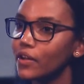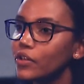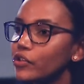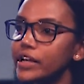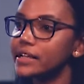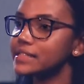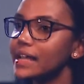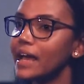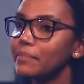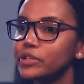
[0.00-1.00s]
you're going to
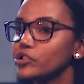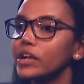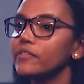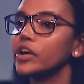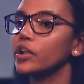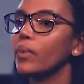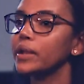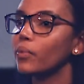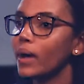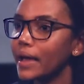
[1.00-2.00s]
stand, but you're not even going to
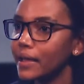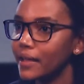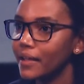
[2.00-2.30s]
wonder why.